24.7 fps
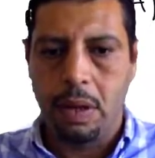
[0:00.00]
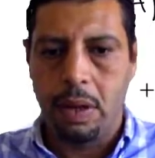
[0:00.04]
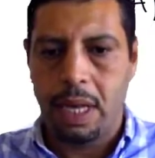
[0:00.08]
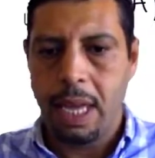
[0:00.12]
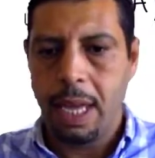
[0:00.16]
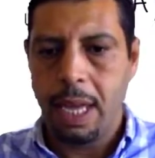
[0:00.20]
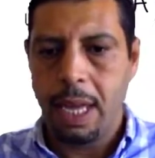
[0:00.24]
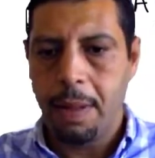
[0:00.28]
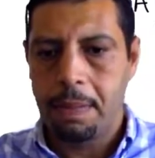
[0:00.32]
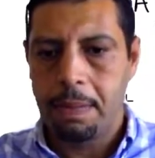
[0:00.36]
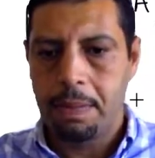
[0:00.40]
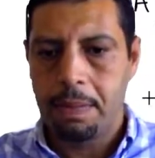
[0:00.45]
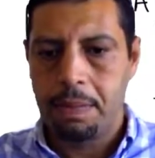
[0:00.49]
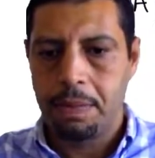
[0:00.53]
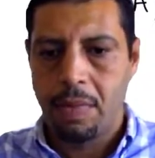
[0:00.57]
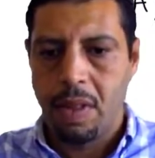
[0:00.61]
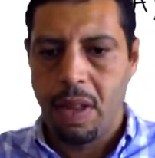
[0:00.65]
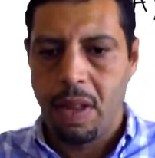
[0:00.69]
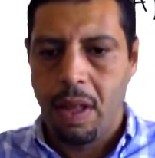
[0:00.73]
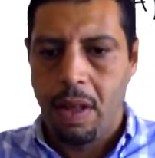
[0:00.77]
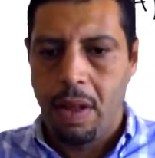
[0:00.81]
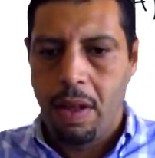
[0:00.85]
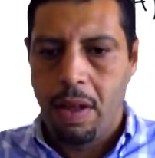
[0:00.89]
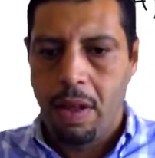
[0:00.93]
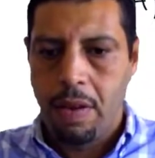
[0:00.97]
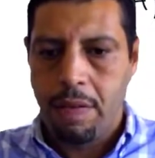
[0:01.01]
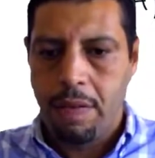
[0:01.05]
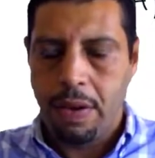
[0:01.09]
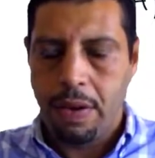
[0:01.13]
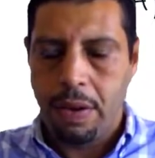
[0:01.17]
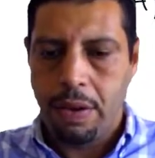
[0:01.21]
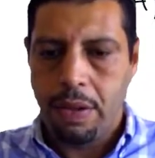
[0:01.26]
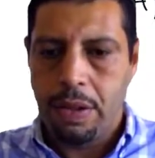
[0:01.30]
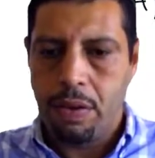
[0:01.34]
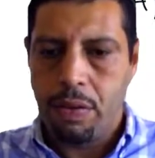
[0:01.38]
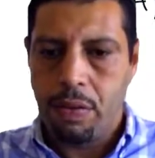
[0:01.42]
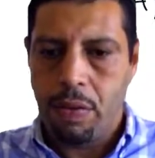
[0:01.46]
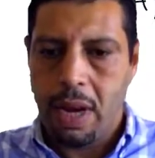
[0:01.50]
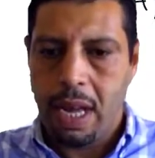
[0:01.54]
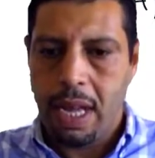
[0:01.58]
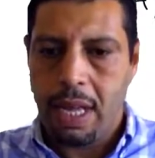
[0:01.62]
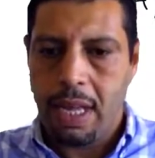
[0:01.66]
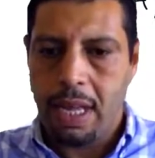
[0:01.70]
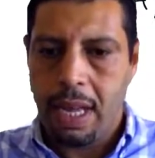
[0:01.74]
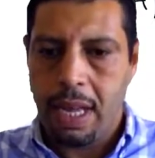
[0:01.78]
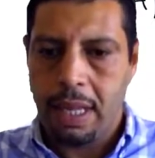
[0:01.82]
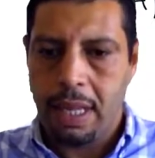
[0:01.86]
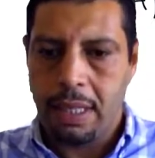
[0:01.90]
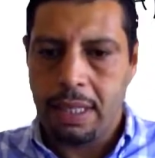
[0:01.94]
Okay? For the
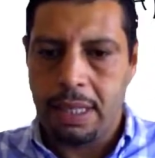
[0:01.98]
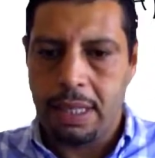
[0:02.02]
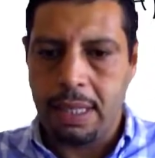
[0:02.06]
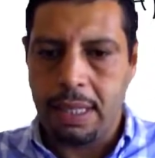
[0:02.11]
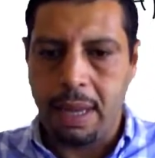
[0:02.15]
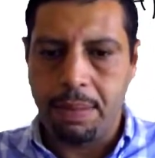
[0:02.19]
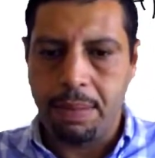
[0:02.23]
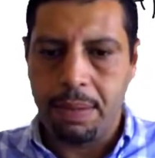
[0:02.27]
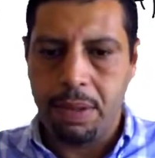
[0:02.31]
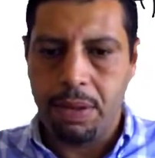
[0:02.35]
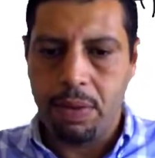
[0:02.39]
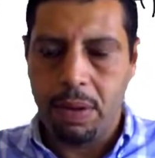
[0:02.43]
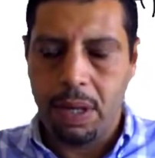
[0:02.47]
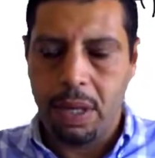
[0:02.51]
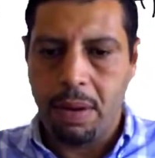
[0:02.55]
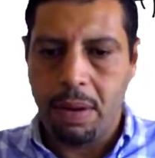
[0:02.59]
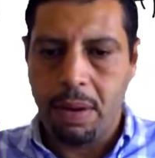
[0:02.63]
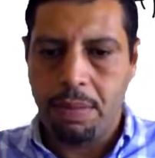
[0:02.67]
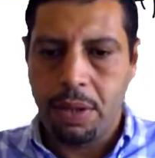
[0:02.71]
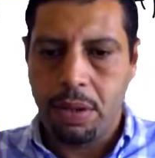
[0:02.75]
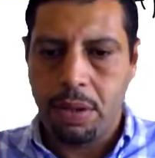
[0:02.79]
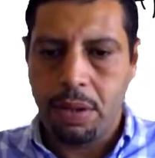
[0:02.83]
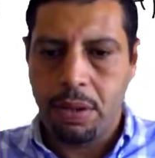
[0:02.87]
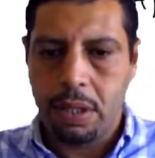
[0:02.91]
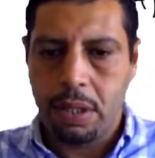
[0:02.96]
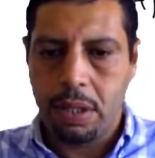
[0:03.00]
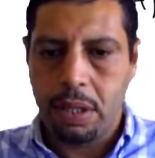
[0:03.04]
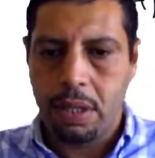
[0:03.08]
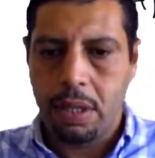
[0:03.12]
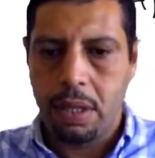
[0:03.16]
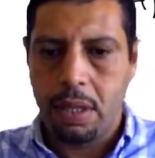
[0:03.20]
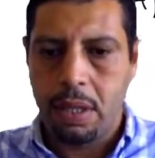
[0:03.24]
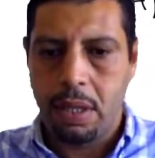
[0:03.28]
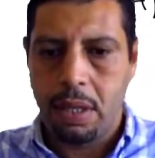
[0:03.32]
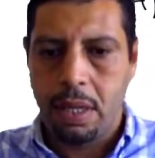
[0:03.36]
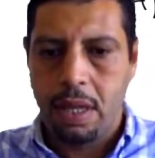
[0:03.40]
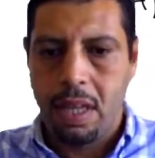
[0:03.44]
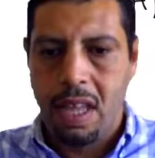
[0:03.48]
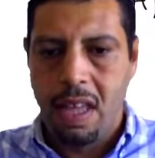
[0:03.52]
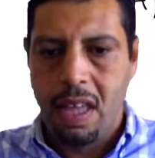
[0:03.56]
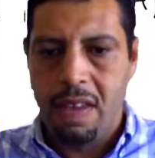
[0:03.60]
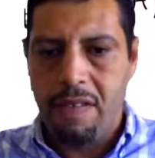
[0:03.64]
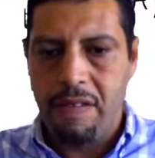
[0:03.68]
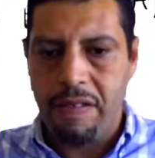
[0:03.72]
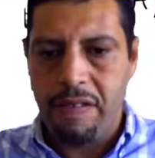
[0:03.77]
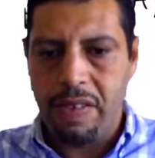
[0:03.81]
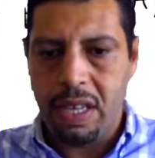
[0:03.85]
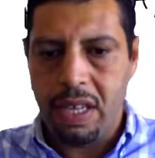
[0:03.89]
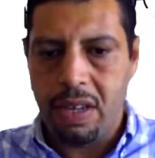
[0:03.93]
y-intercept, we compute
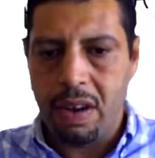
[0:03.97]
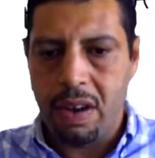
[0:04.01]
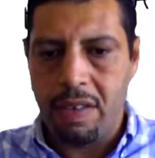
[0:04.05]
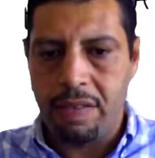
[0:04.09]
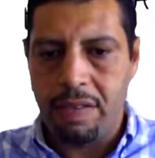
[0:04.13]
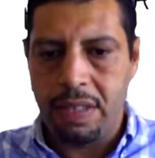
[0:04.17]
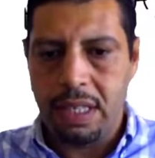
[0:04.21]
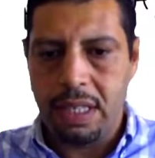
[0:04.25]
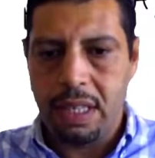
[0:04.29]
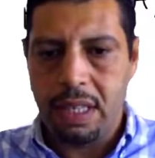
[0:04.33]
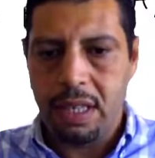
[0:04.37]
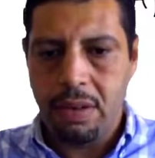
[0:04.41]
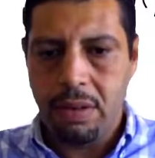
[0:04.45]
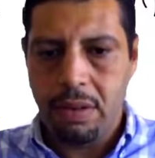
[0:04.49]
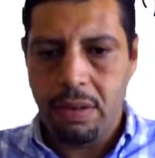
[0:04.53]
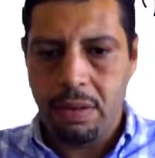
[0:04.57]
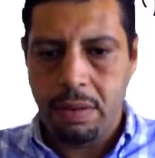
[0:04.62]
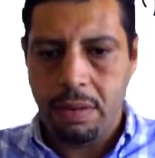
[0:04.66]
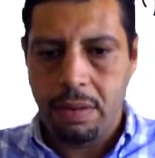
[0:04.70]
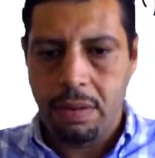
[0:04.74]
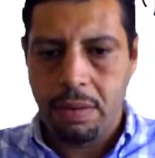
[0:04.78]
v of 0.